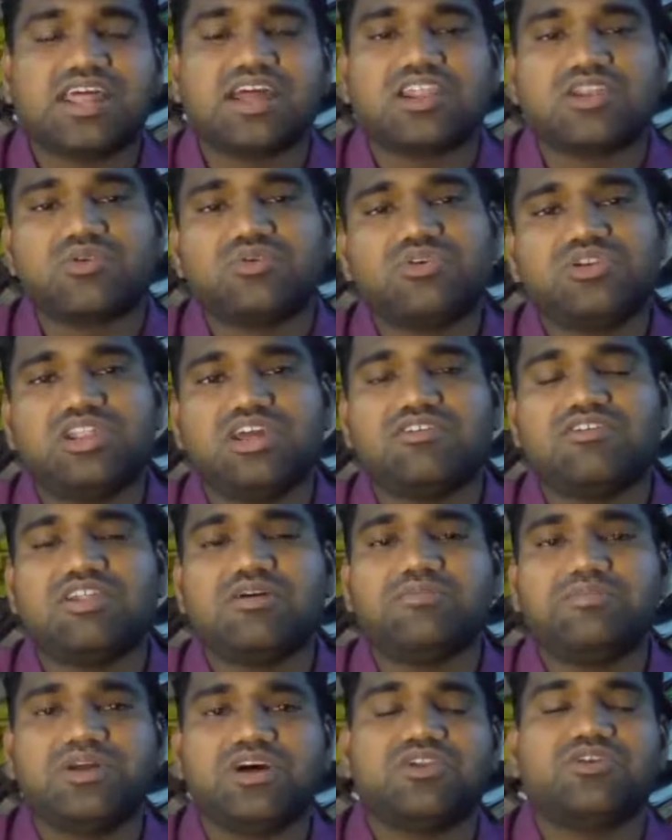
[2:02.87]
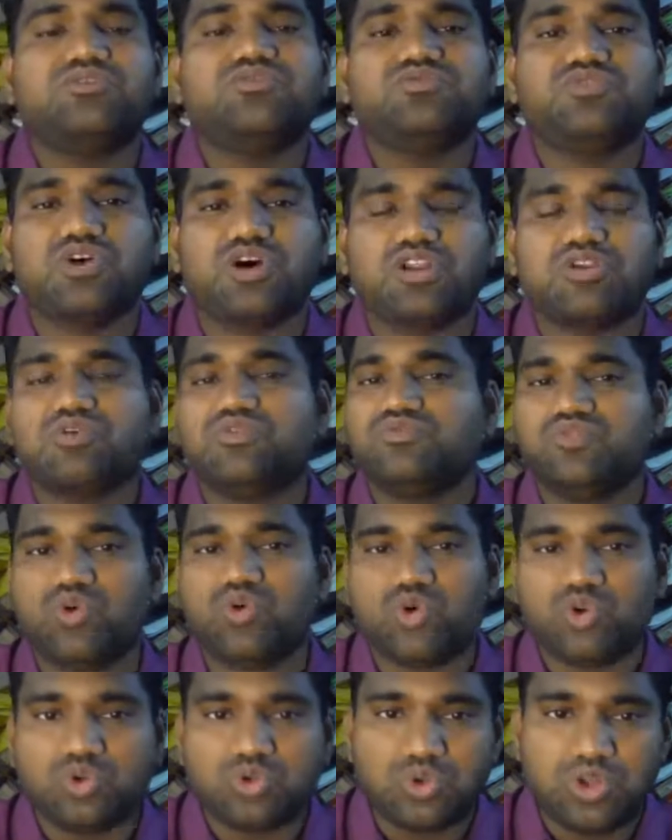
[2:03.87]
are developed around
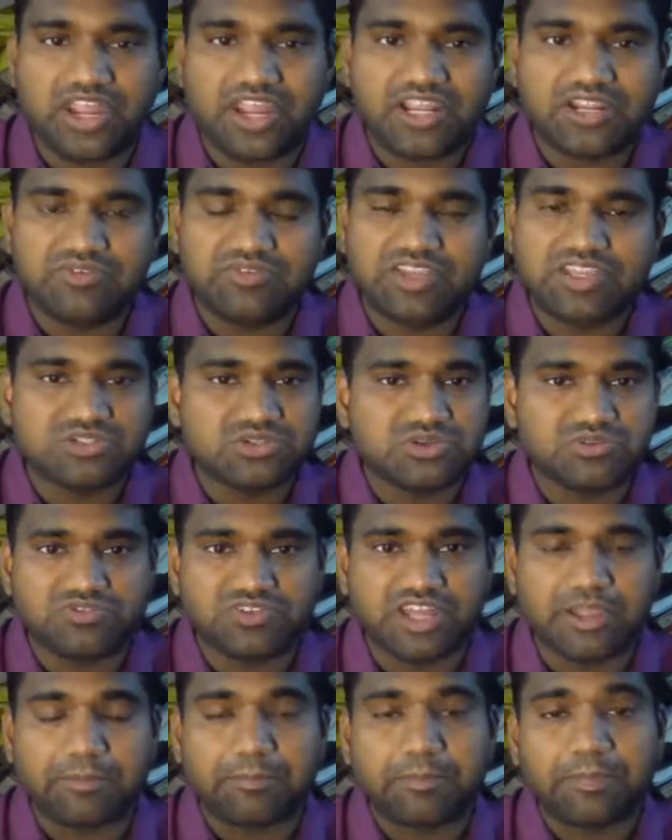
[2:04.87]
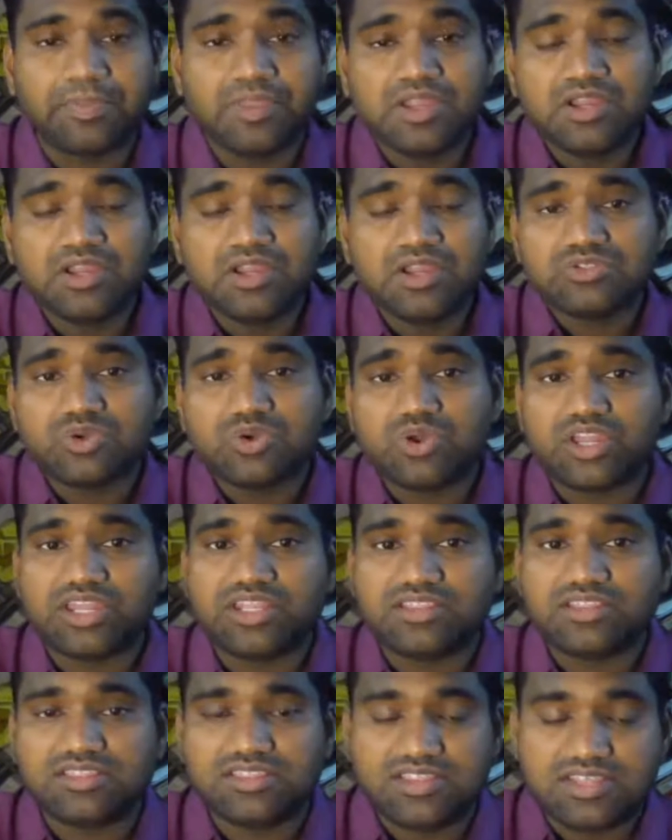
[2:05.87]
4 to 8 weeks of time. So
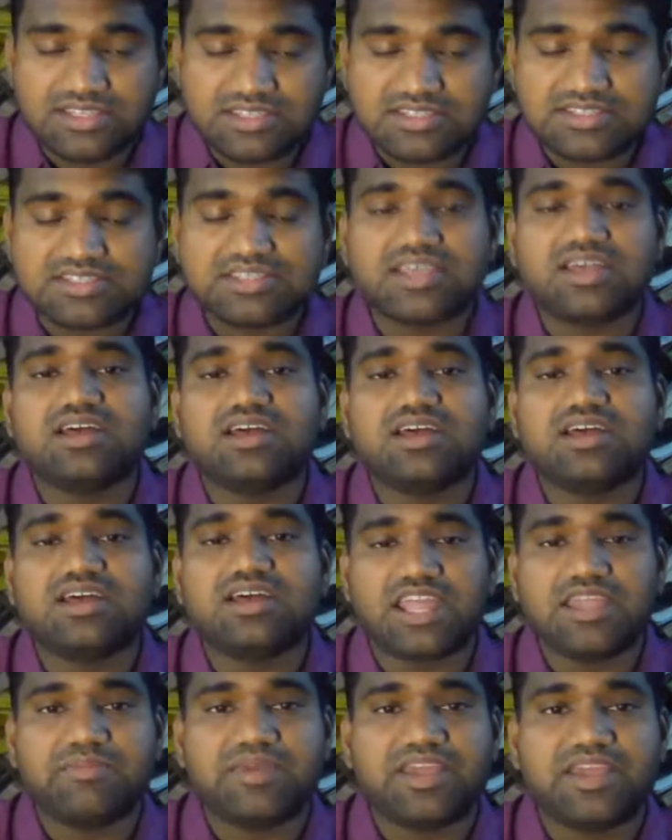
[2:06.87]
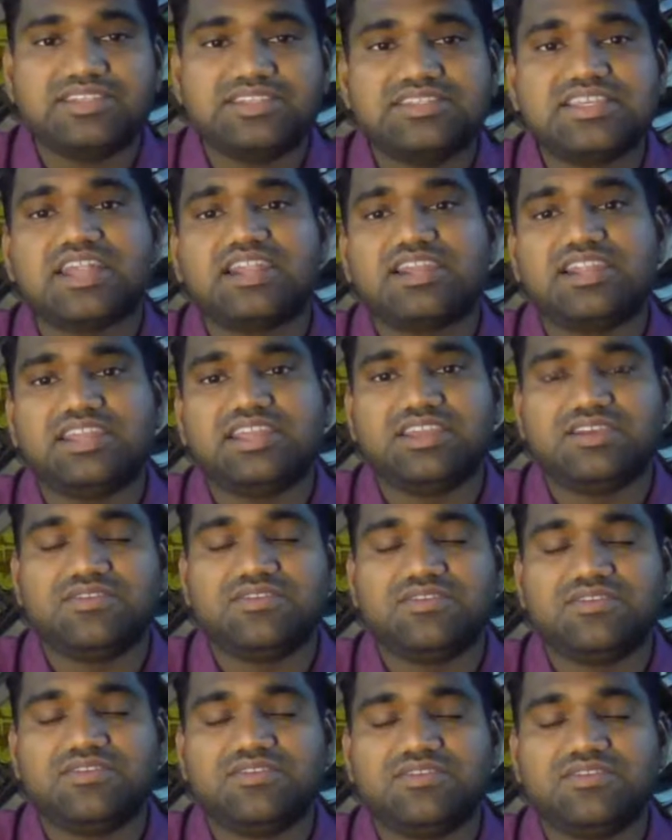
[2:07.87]
in this time exactly,
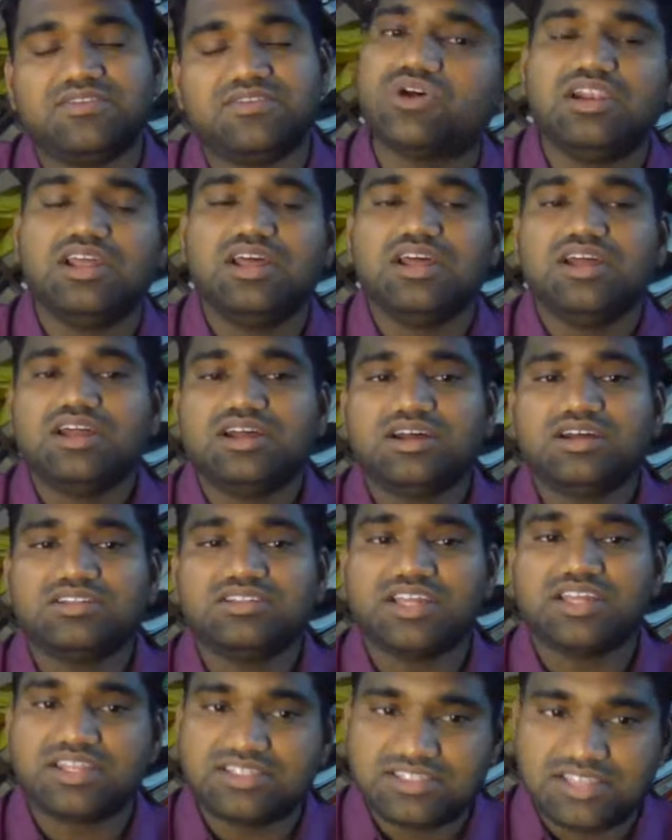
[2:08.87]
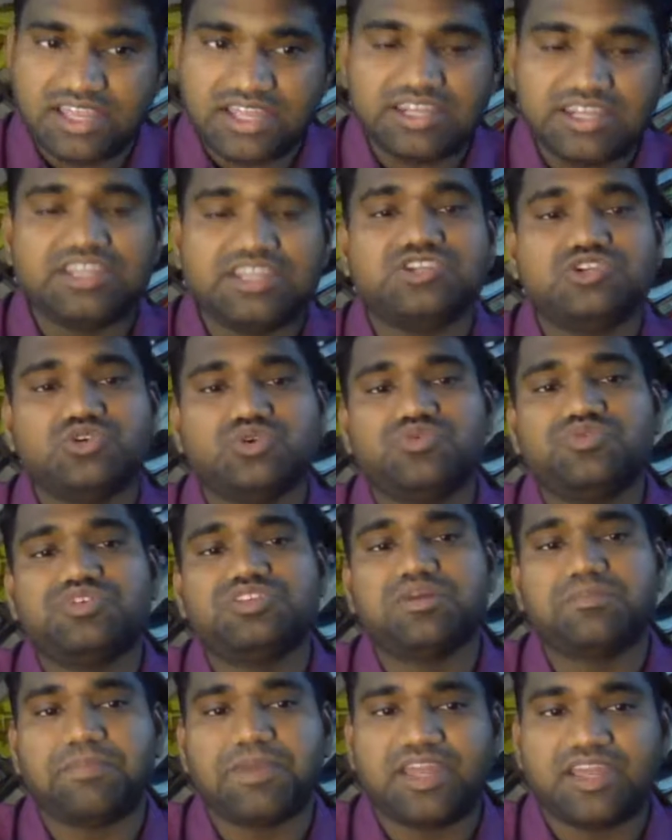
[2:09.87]
if at all there is any issue
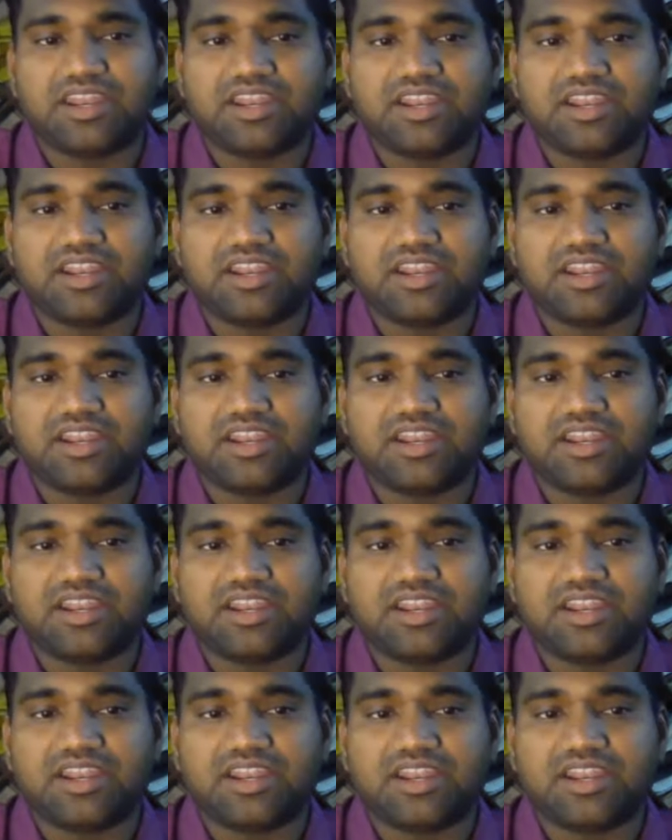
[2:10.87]
with the parent, I'll tell